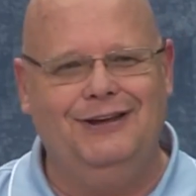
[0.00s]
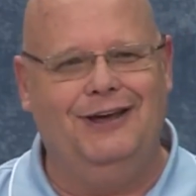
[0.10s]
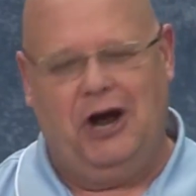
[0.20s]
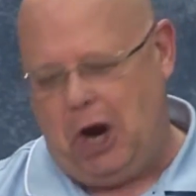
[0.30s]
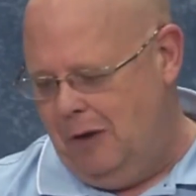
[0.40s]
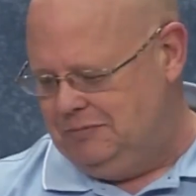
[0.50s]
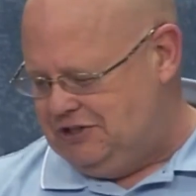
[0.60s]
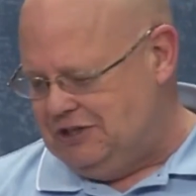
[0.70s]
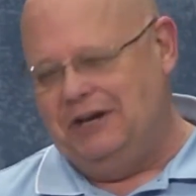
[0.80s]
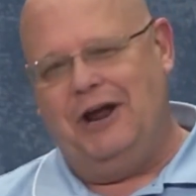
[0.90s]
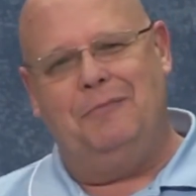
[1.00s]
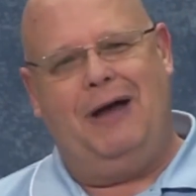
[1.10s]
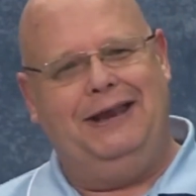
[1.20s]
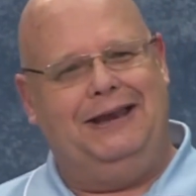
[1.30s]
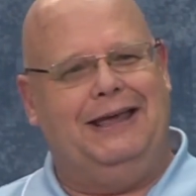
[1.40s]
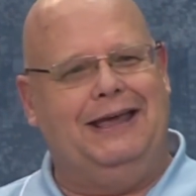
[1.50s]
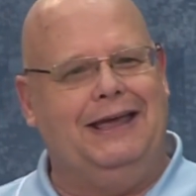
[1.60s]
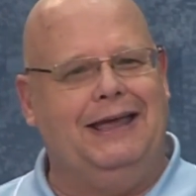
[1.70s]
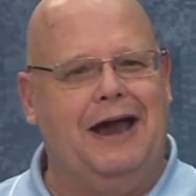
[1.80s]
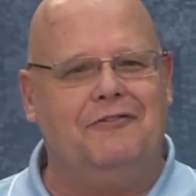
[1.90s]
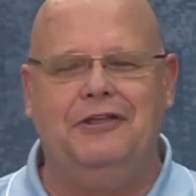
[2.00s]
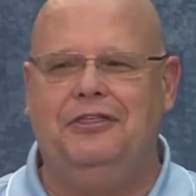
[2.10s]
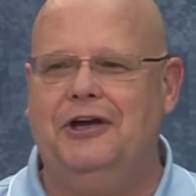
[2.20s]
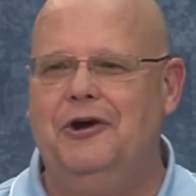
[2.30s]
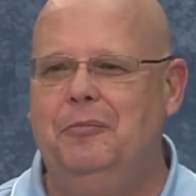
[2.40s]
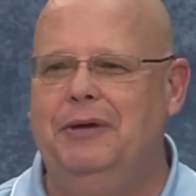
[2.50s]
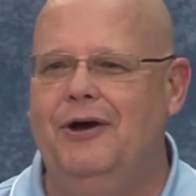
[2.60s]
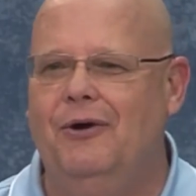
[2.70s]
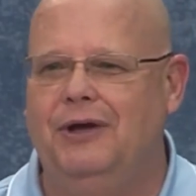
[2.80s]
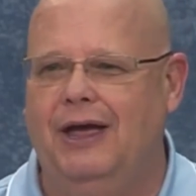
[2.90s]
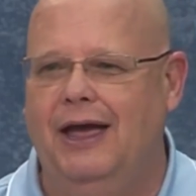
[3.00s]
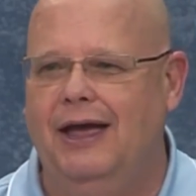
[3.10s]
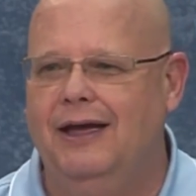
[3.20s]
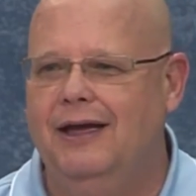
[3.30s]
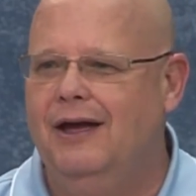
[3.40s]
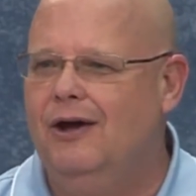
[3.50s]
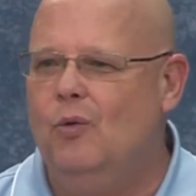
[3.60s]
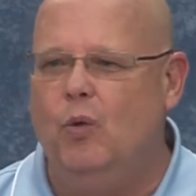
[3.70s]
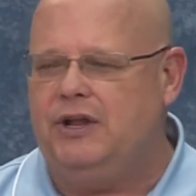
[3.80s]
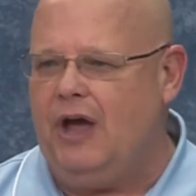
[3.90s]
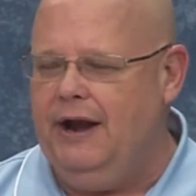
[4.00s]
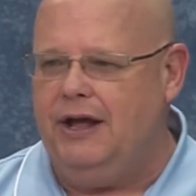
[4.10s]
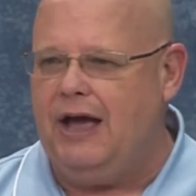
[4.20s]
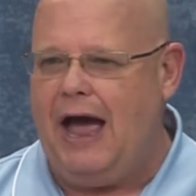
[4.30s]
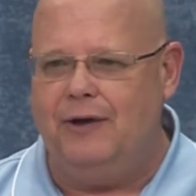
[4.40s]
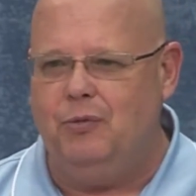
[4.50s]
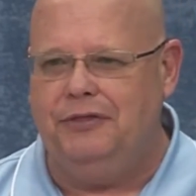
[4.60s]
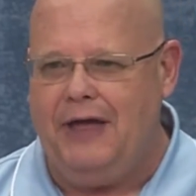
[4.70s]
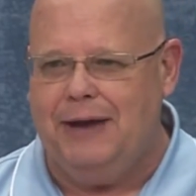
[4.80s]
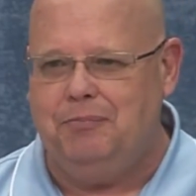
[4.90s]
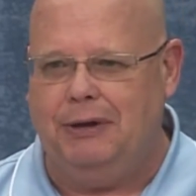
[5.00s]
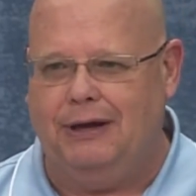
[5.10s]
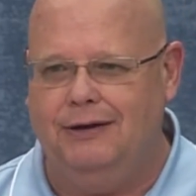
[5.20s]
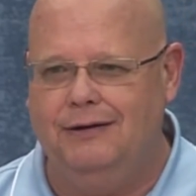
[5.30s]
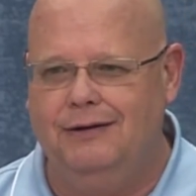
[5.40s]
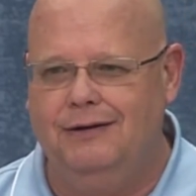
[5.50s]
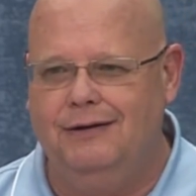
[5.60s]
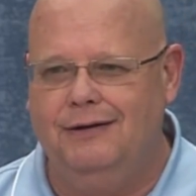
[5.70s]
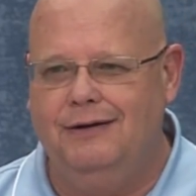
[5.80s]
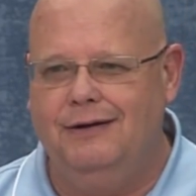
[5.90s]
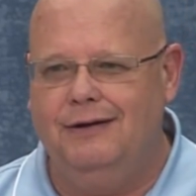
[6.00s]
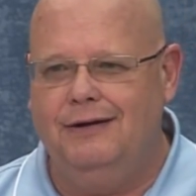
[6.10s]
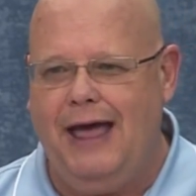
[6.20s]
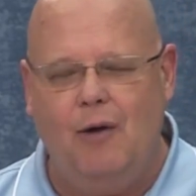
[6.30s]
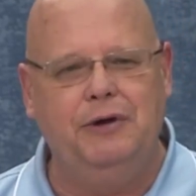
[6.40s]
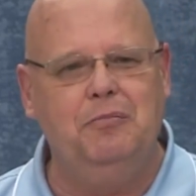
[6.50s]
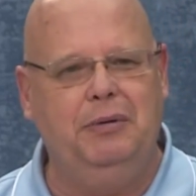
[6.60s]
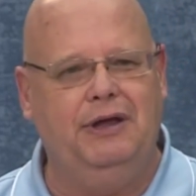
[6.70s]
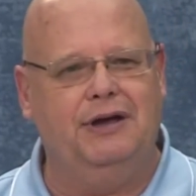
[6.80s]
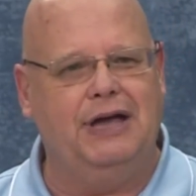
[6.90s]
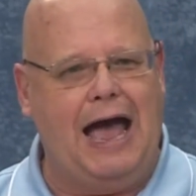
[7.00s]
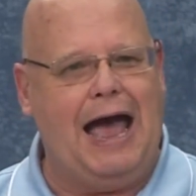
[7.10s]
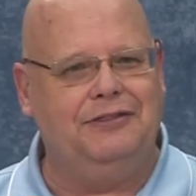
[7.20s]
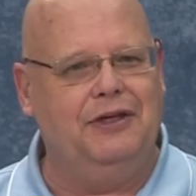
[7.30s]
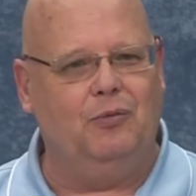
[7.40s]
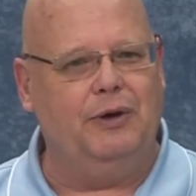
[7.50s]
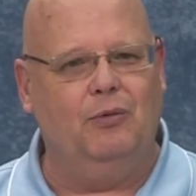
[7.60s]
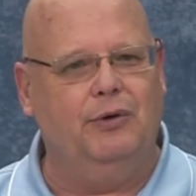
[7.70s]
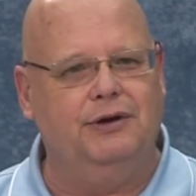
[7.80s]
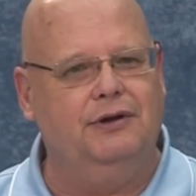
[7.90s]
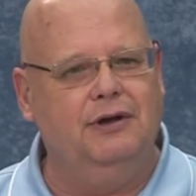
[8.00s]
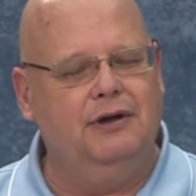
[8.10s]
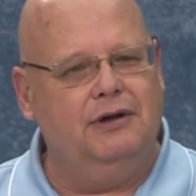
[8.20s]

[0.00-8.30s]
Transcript: You know, come sit on my knee, everything will be okay. What kind of God would that be? That wouldn't be a God that we would